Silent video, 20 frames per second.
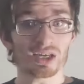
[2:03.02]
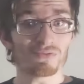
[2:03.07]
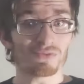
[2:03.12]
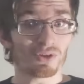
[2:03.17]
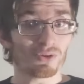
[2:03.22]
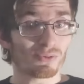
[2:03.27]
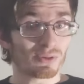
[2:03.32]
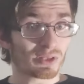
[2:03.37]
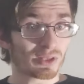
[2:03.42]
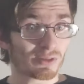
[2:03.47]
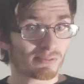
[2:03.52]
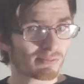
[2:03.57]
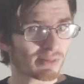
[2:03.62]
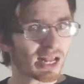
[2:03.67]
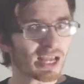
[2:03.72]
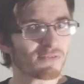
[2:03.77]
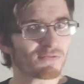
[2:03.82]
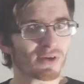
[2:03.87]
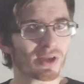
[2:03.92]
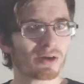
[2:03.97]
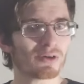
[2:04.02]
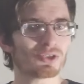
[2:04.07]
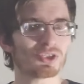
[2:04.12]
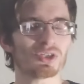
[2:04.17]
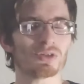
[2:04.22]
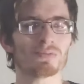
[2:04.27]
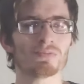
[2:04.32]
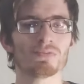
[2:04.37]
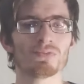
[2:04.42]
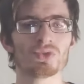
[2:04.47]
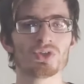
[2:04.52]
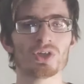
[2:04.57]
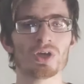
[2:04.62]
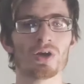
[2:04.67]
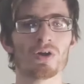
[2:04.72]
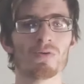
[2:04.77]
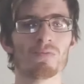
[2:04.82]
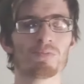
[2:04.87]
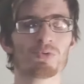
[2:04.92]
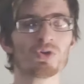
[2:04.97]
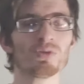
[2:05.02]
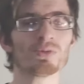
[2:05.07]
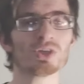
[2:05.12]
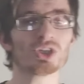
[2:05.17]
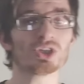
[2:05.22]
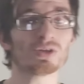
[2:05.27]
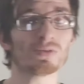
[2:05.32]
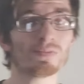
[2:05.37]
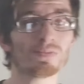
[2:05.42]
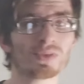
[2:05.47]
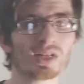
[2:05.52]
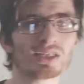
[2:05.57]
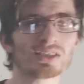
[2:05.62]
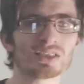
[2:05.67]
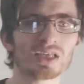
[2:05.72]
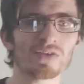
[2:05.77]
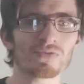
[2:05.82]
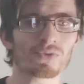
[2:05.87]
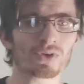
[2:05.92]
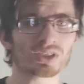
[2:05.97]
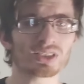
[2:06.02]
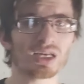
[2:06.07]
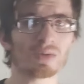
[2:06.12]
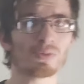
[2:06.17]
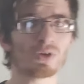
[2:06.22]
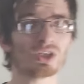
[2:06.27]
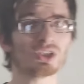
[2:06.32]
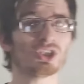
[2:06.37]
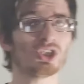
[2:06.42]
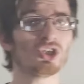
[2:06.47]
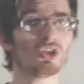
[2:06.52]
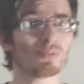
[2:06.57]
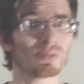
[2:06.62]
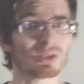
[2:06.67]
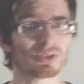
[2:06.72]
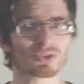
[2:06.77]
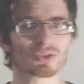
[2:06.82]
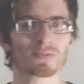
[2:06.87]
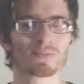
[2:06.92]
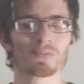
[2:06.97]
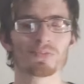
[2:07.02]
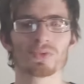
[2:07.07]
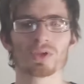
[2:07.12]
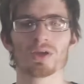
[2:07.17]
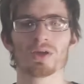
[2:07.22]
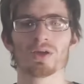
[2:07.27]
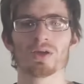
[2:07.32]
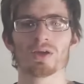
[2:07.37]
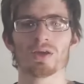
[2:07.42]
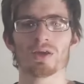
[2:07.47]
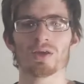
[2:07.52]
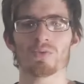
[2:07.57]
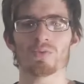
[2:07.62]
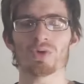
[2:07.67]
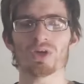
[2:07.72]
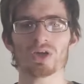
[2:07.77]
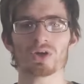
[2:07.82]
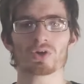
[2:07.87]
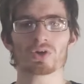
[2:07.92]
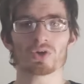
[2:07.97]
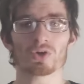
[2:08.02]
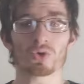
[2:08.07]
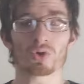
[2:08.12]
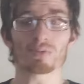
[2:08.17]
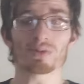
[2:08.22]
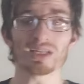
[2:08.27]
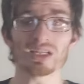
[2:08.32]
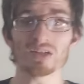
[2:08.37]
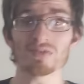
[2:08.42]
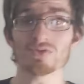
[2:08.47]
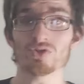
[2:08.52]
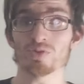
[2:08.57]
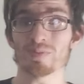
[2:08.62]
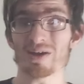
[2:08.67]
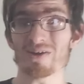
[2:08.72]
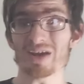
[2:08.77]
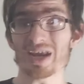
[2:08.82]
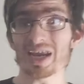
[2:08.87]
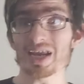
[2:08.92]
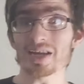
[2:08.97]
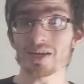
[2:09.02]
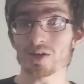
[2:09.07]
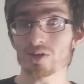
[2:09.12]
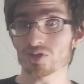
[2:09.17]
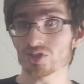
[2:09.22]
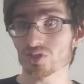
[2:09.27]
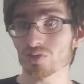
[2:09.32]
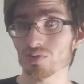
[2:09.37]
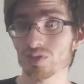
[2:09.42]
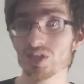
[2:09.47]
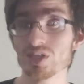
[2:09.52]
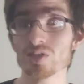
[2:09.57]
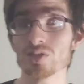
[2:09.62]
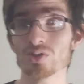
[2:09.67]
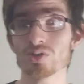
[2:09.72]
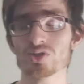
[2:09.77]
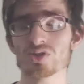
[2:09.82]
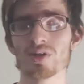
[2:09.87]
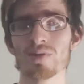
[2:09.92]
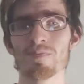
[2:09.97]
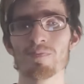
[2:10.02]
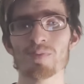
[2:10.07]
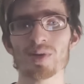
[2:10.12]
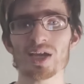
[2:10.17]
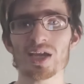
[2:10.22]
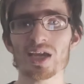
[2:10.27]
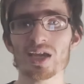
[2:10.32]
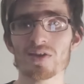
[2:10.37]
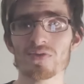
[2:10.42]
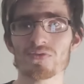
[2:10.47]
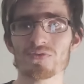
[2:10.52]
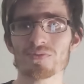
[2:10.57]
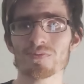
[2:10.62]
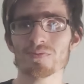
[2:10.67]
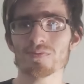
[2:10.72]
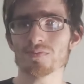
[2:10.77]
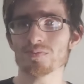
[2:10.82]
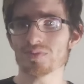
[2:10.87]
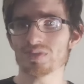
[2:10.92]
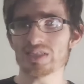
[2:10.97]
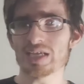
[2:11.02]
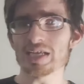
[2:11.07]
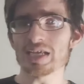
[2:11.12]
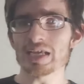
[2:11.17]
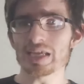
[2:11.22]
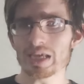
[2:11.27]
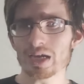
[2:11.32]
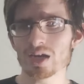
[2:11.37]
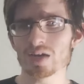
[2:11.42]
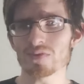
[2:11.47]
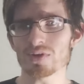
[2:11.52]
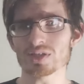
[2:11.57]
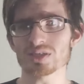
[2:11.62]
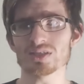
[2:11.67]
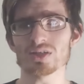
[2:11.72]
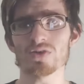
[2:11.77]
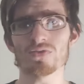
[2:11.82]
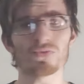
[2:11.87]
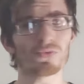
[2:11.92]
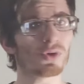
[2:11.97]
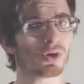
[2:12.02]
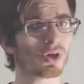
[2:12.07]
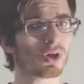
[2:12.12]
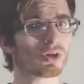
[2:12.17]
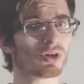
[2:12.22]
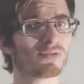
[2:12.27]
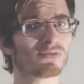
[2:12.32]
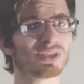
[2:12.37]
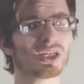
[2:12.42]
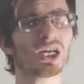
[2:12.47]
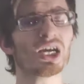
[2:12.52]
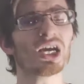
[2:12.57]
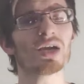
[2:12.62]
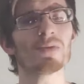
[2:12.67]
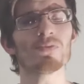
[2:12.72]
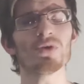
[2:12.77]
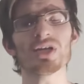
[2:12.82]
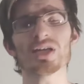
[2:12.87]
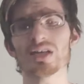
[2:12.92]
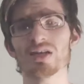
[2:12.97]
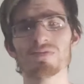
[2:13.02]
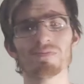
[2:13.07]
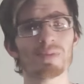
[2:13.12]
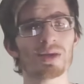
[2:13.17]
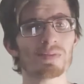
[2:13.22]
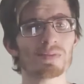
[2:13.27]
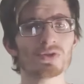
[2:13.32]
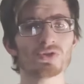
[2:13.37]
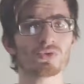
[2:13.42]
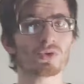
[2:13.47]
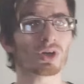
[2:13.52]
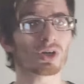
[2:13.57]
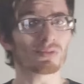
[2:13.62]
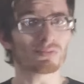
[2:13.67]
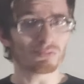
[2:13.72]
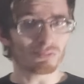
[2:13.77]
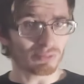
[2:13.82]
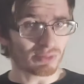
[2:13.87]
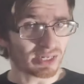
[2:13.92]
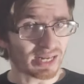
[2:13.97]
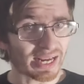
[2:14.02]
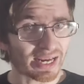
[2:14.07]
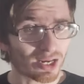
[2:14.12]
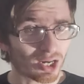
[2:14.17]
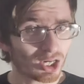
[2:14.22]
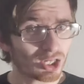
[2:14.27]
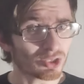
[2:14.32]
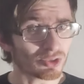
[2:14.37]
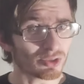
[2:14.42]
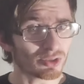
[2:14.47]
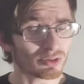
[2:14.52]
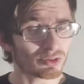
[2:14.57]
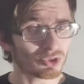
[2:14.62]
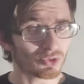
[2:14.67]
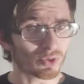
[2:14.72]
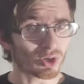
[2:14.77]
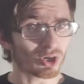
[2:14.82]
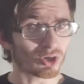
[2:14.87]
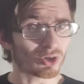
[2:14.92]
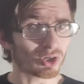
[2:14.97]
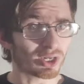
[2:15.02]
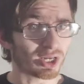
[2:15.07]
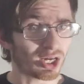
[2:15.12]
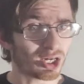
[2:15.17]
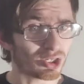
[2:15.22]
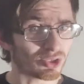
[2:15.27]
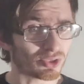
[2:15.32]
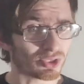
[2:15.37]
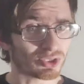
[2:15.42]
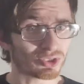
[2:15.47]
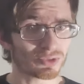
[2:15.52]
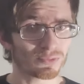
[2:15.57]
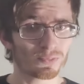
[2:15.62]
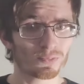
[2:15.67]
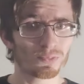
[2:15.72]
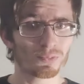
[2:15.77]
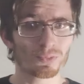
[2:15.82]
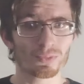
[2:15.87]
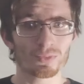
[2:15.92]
gifted with life energy. So, pretty much, let's say, for example, as humans, we are normally live to about 80 or so years, but if taking care of ourselves for a long time, we can live maybe to our early hundreds.